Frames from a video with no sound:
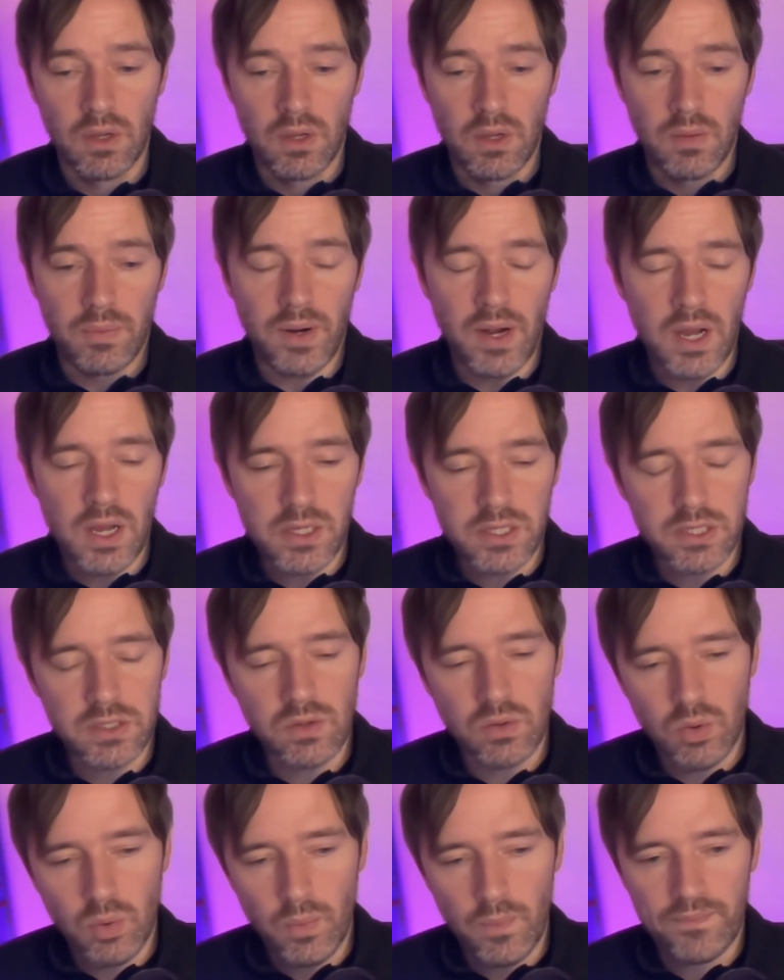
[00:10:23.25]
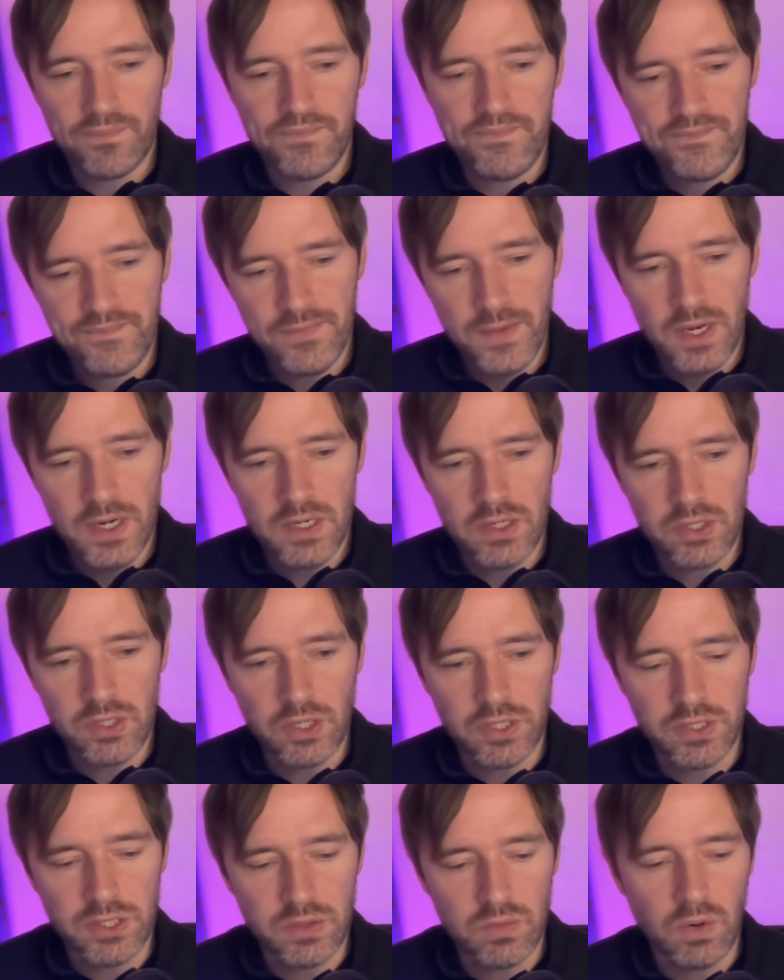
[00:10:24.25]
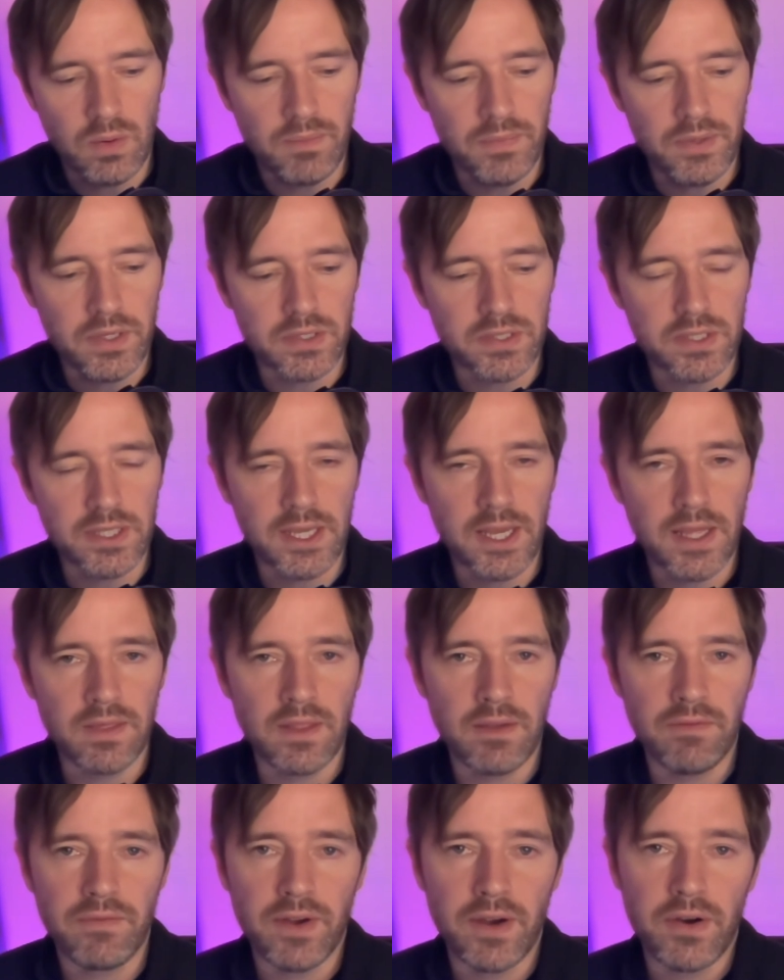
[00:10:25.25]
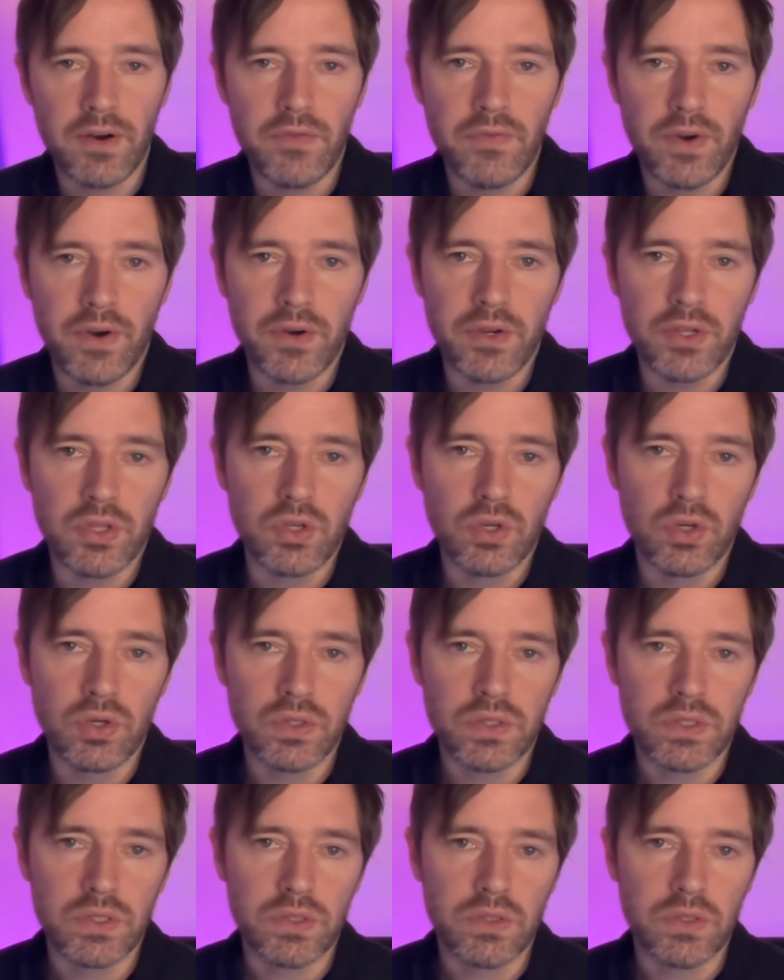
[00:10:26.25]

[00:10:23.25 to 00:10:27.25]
But Arsenal, an interesting one because again, they're very, very good.